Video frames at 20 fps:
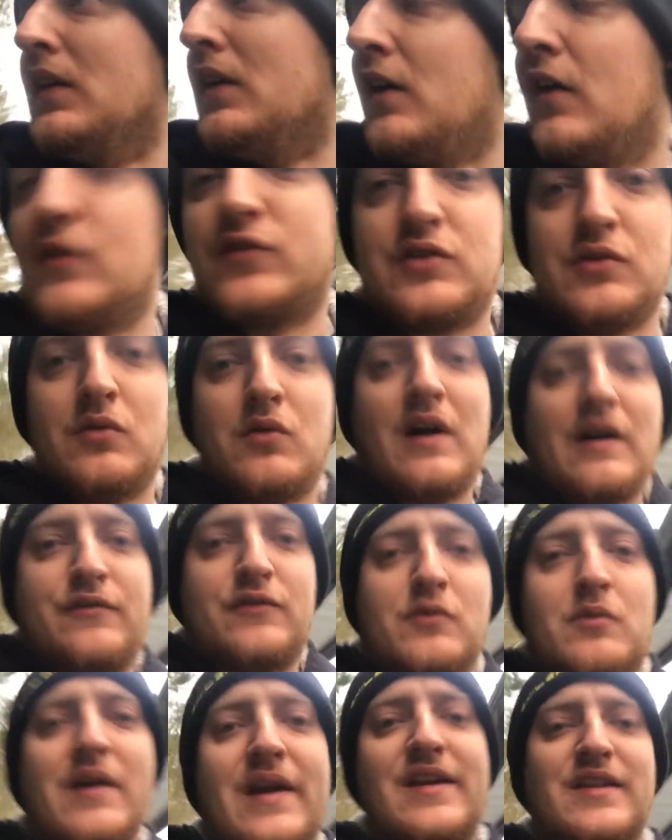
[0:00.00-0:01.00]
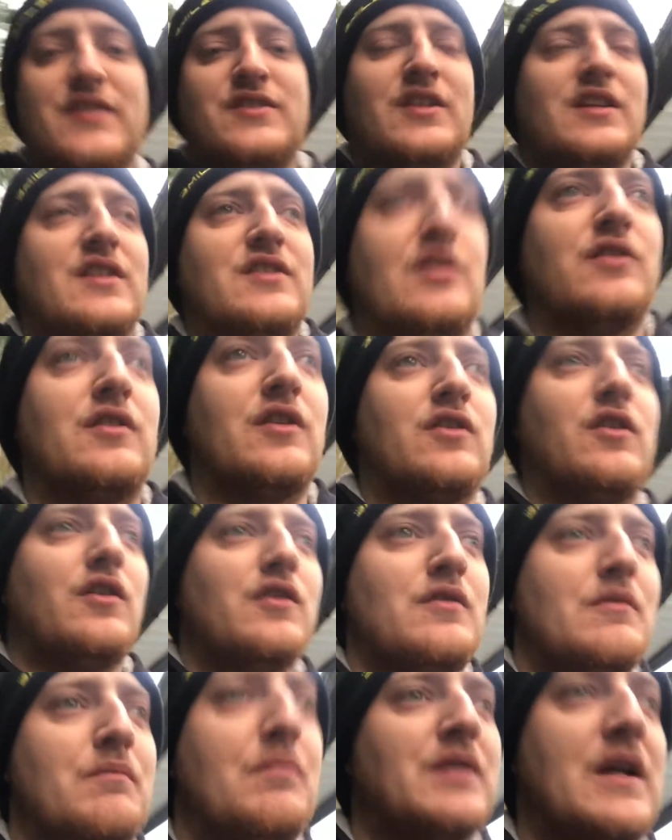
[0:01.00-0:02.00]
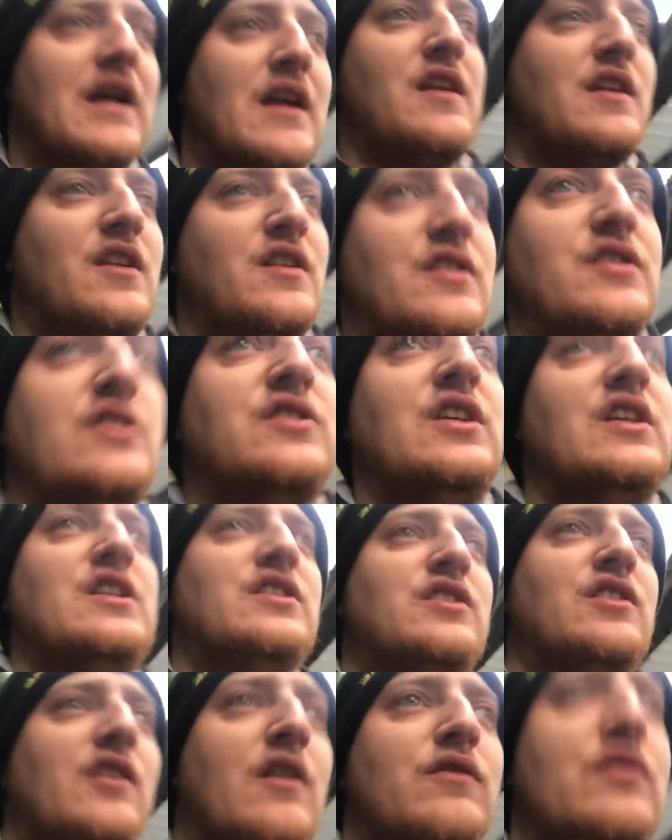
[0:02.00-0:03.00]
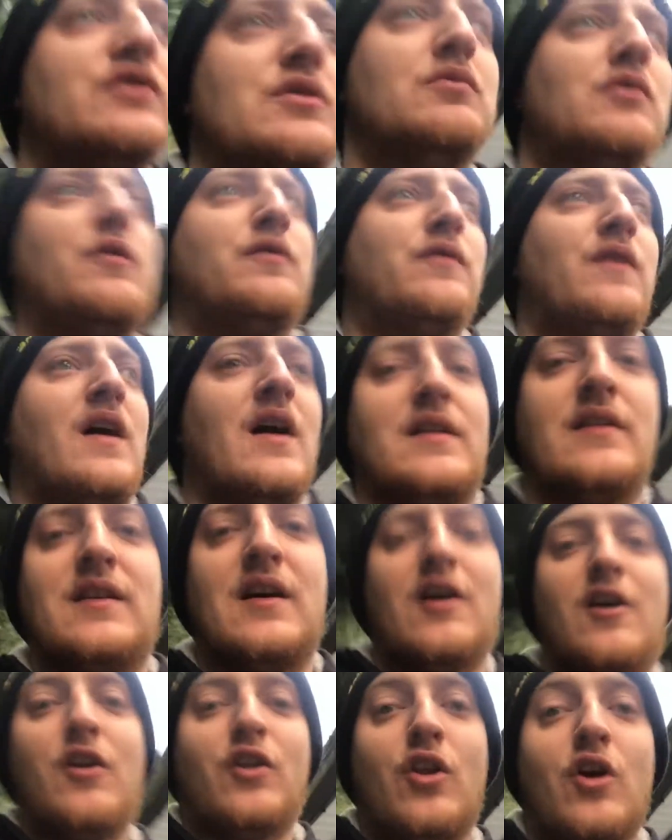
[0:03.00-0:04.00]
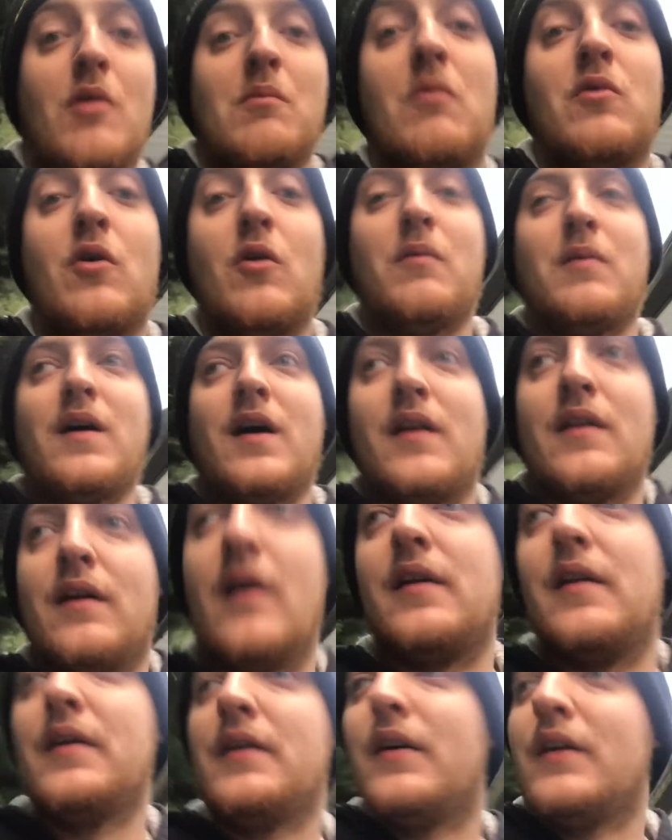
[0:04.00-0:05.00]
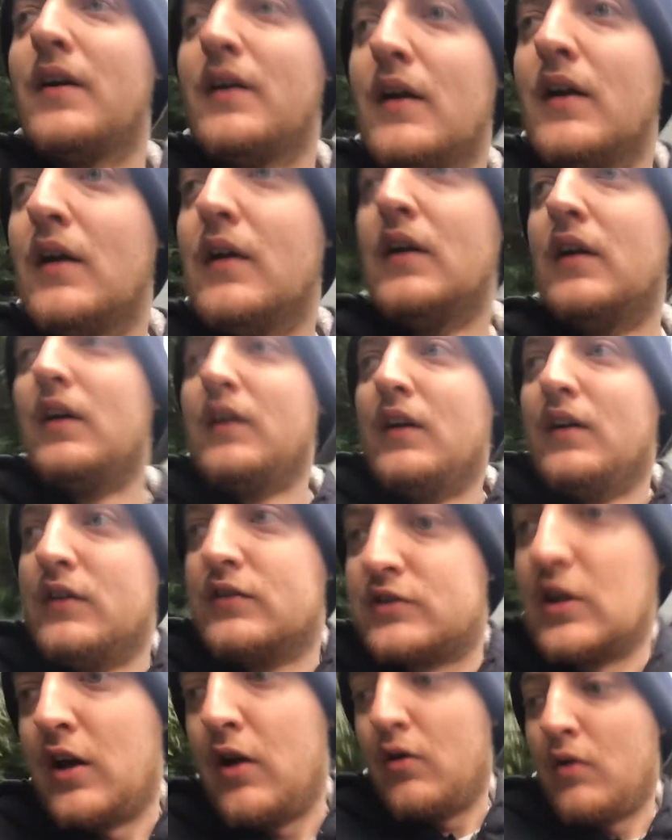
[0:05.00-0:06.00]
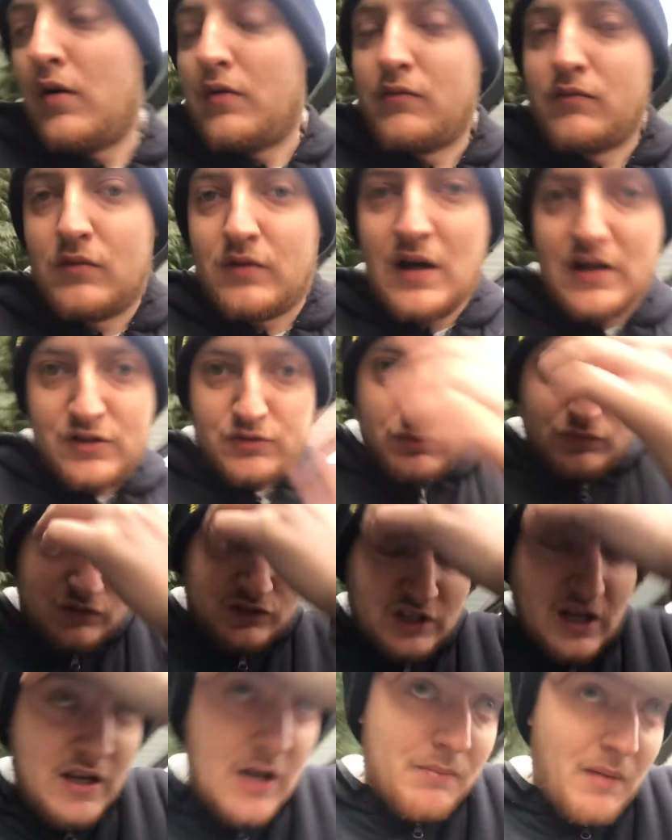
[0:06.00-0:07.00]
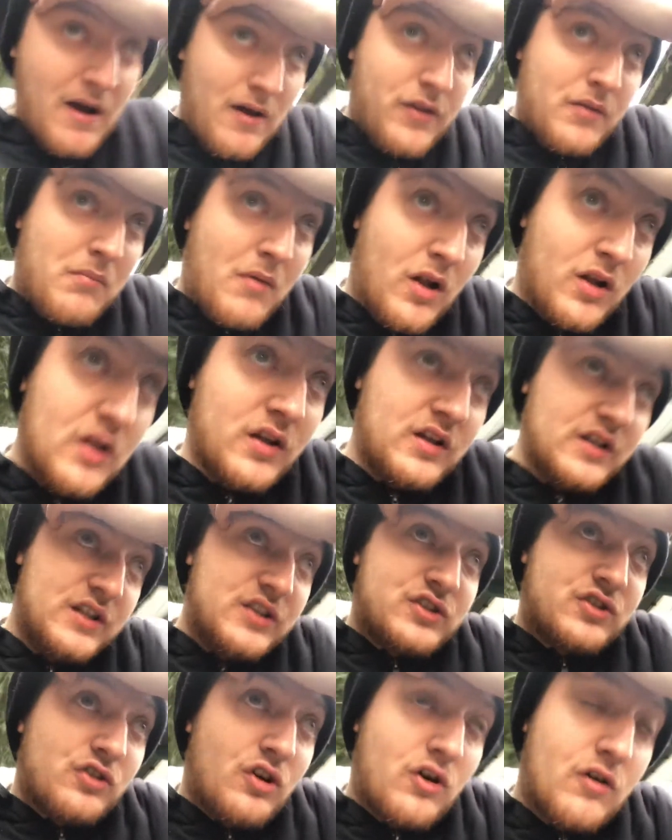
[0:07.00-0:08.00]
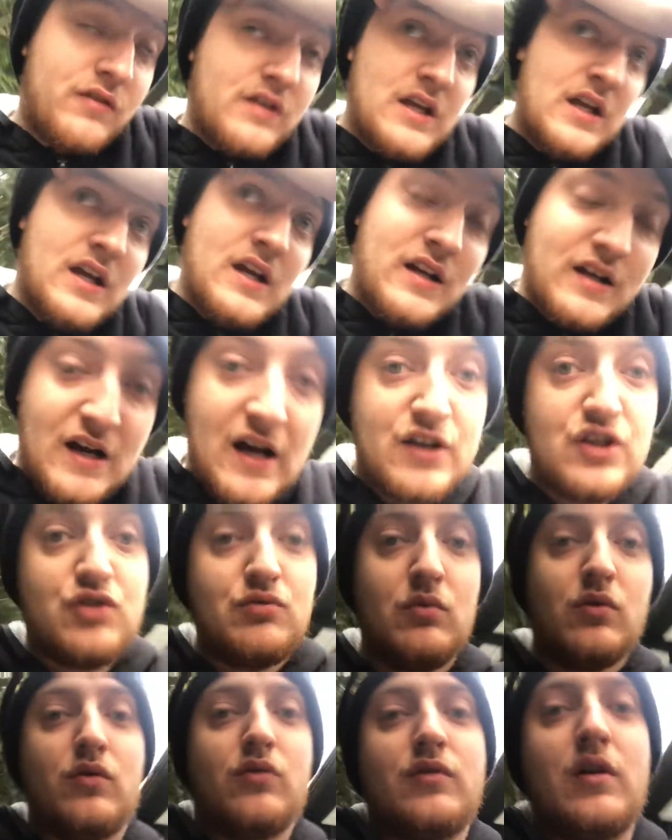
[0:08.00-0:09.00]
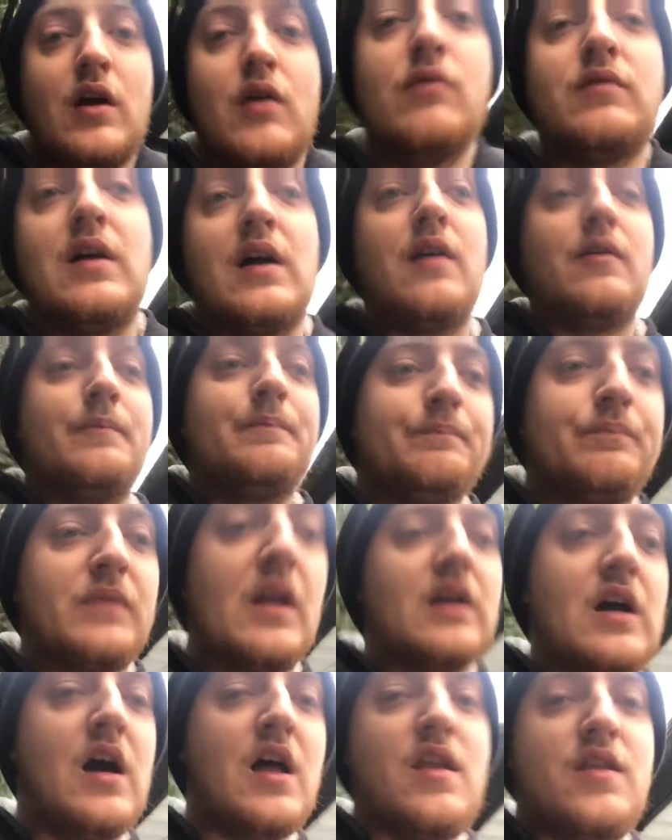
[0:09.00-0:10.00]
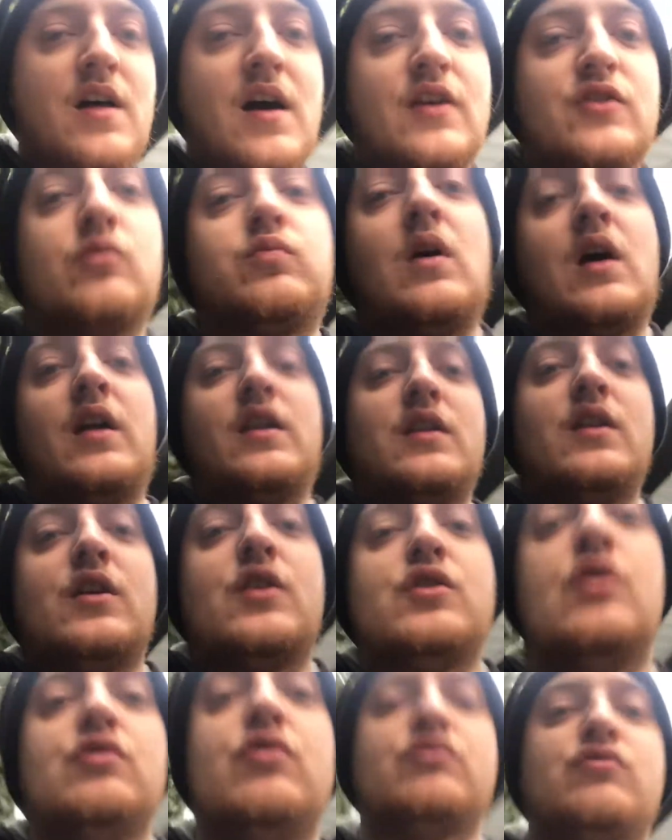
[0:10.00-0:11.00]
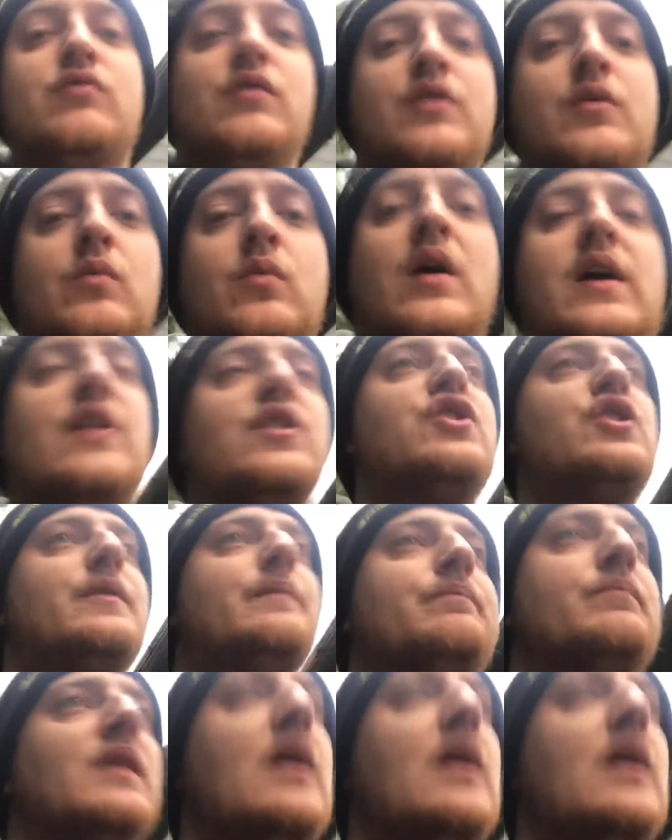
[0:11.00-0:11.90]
Obviously we'll have to wait and see till the beginning of the season. Obviously we'll find out a lot more by then. So as we were saying about the Molly Lee story, as you all know now, and that's why they accused her of the witch.